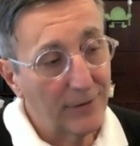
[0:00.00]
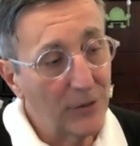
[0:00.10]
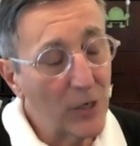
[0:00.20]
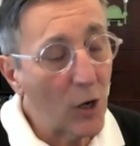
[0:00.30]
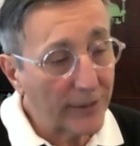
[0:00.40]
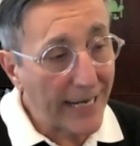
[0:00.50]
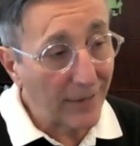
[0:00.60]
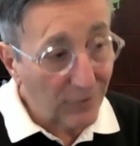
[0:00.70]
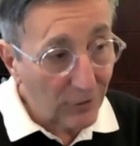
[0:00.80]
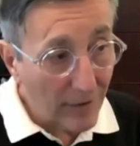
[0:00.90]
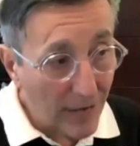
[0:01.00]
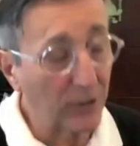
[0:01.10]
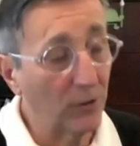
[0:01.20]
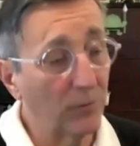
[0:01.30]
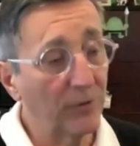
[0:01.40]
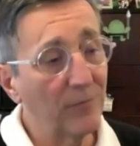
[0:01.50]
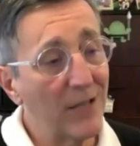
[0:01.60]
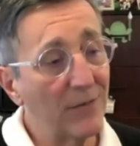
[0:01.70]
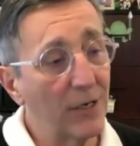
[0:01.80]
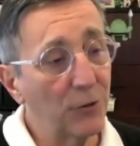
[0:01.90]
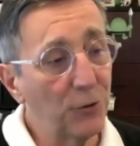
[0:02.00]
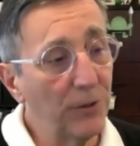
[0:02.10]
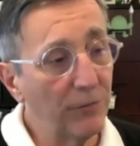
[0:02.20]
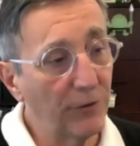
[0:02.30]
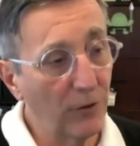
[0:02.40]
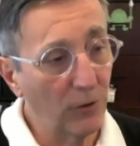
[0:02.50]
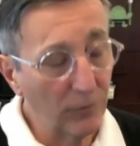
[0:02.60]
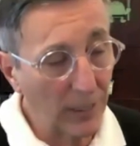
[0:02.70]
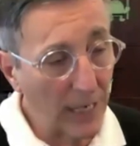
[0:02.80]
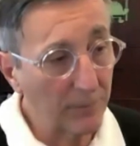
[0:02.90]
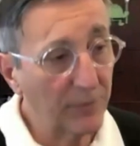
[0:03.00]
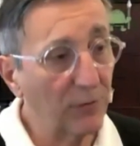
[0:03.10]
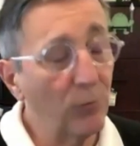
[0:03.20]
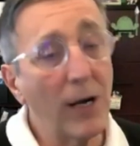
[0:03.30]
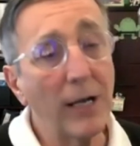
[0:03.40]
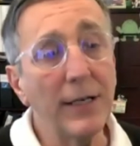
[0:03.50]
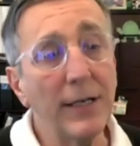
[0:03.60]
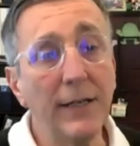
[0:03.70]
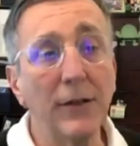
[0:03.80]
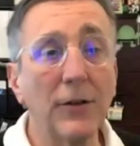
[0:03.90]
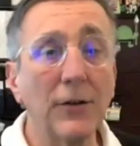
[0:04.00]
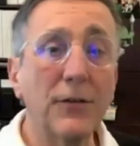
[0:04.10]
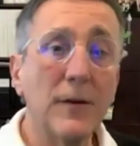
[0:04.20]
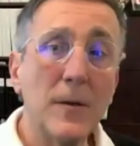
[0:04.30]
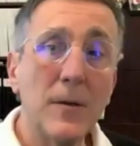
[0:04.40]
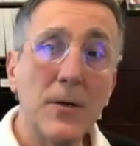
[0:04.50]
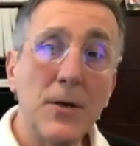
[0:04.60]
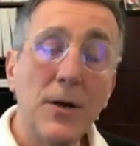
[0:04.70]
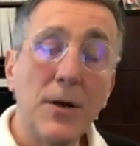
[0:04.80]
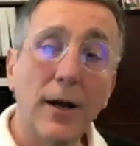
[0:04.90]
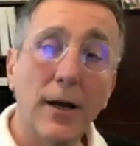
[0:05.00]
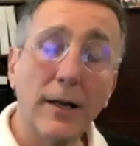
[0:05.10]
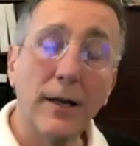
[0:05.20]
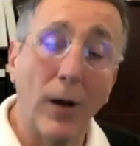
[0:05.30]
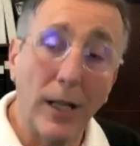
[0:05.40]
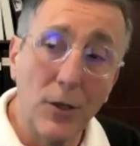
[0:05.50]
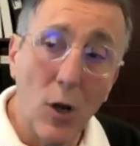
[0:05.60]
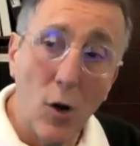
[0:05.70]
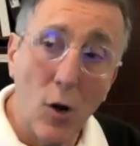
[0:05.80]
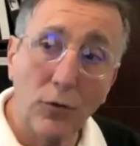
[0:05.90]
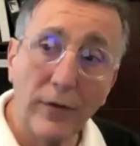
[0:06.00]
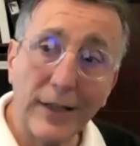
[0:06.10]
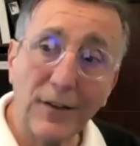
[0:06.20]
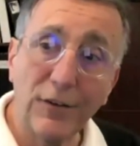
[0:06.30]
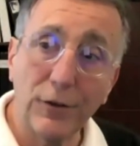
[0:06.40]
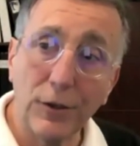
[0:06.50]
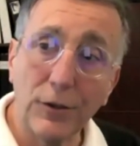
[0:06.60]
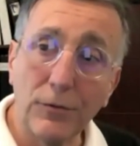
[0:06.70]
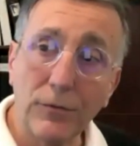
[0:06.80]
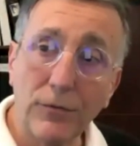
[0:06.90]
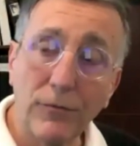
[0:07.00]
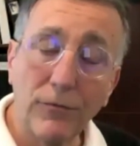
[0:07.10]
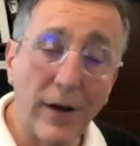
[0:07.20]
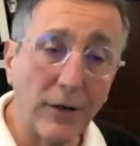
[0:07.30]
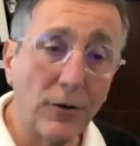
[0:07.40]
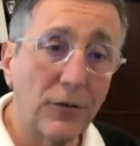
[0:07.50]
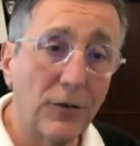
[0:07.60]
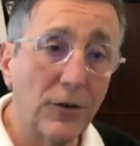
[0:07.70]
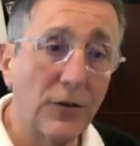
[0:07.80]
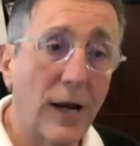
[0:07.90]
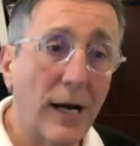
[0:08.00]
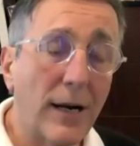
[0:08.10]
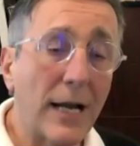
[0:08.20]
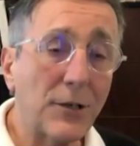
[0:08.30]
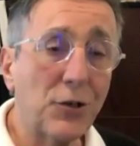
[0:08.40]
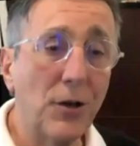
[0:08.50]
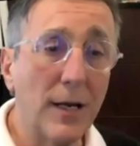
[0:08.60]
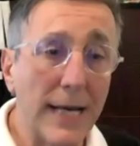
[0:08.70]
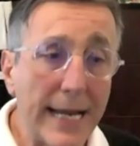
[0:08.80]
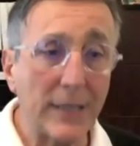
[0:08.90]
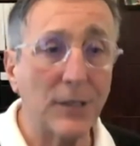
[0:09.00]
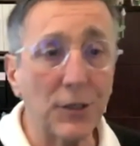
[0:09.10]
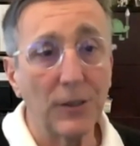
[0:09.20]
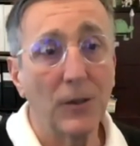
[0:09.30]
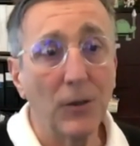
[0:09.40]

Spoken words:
non-cancer epitopes. And there are two different overlaps. One is well known that certain viruses are actually linked